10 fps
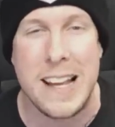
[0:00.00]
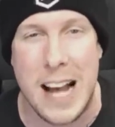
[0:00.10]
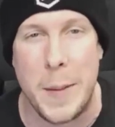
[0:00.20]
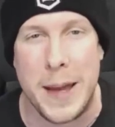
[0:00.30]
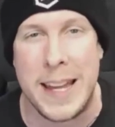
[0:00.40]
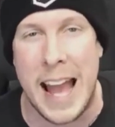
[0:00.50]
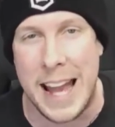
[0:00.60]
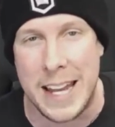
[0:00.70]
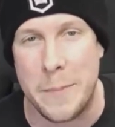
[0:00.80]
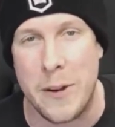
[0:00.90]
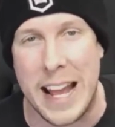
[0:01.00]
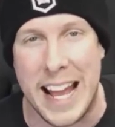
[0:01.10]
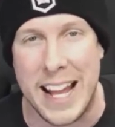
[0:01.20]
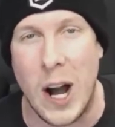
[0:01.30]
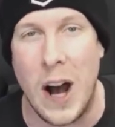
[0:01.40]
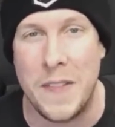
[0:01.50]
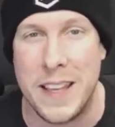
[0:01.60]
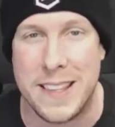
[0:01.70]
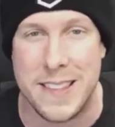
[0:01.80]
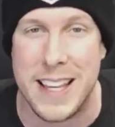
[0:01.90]
come in at number 8 on
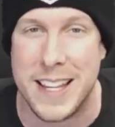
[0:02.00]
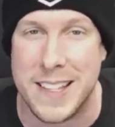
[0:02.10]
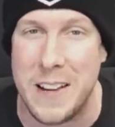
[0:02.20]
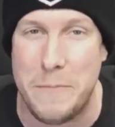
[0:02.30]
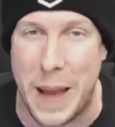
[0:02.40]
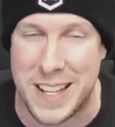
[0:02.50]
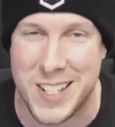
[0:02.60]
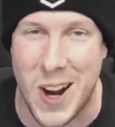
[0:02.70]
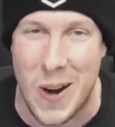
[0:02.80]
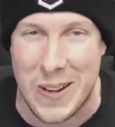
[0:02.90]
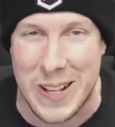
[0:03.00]
this list of best card